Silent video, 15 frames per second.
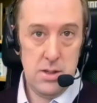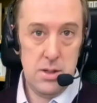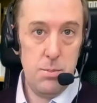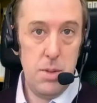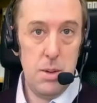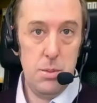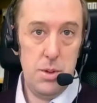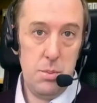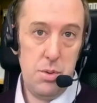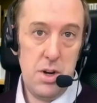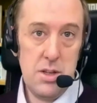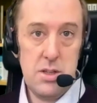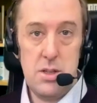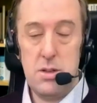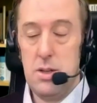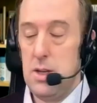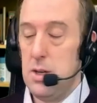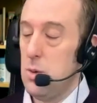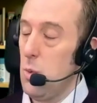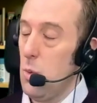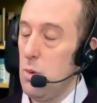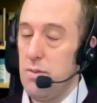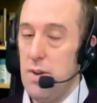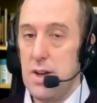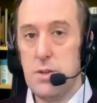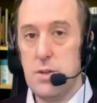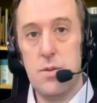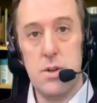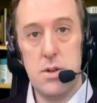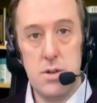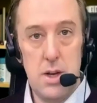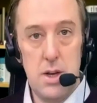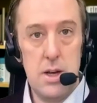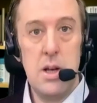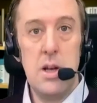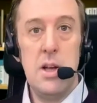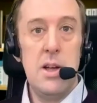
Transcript: to be able to process later, or vice versa.